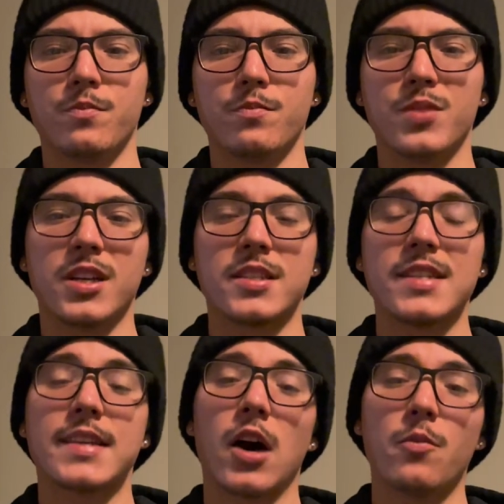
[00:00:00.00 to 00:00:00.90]
because it's
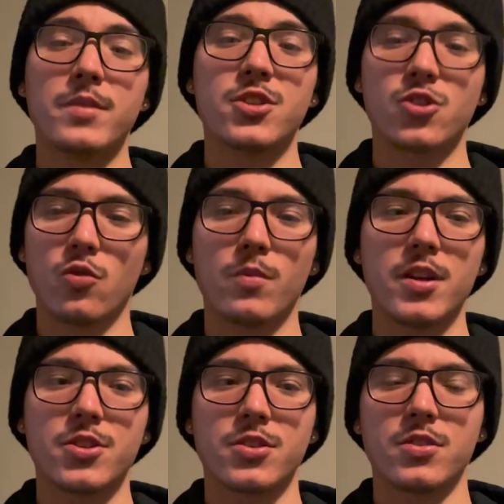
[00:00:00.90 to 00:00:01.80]
helped me so
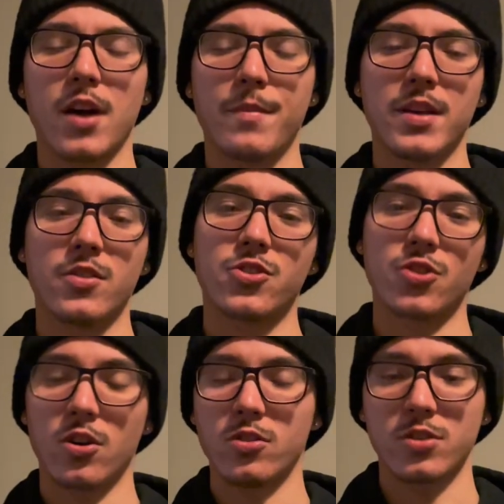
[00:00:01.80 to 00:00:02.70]
much. I mean, there's
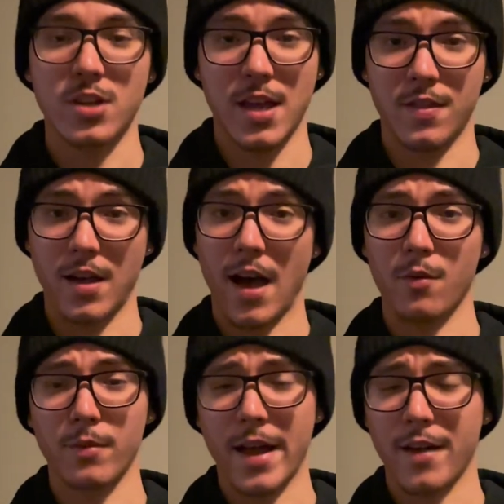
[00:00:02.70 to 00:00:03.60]
songs in the
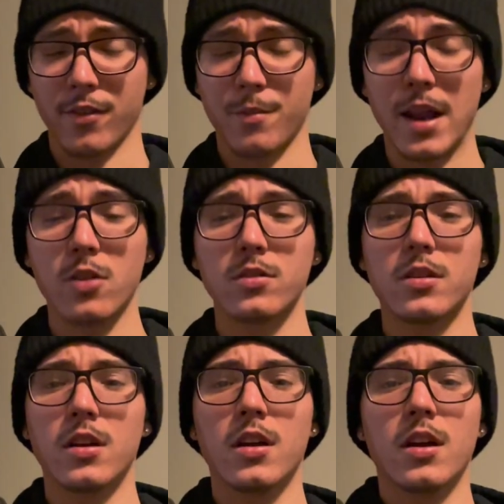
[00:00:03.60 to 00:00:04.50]
album I have coming out
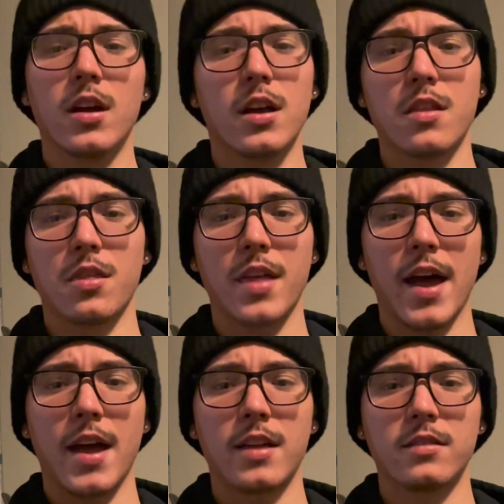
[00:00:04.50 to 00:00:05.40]

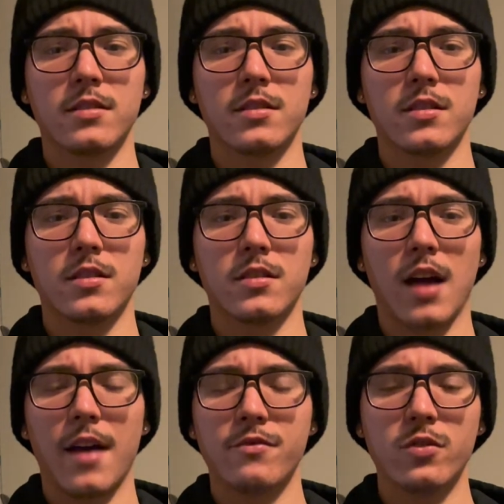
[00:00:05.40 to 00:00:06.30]
that
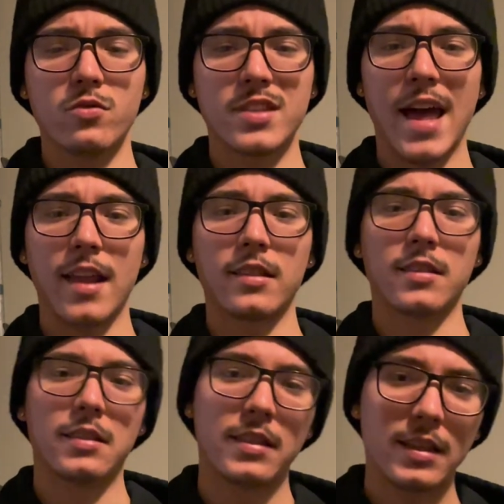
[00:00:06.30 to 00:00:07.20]
I've used that
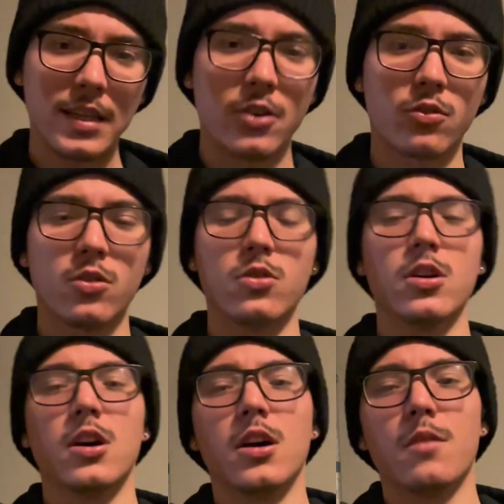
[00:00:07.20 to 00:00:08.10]
literal
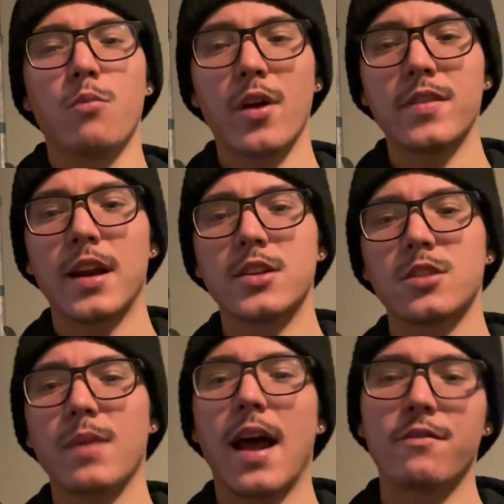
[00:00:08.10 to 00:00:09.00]
point that I just
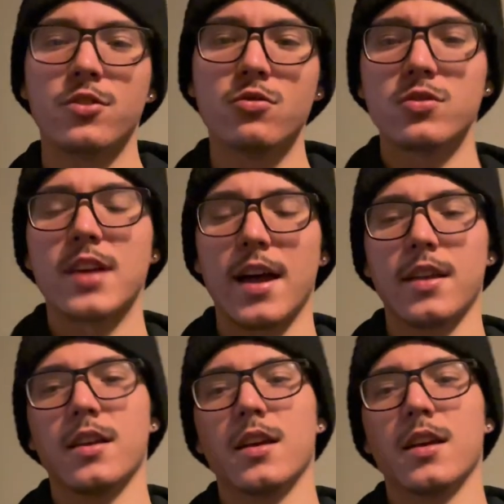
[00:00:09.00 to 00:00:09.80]
made. I've used that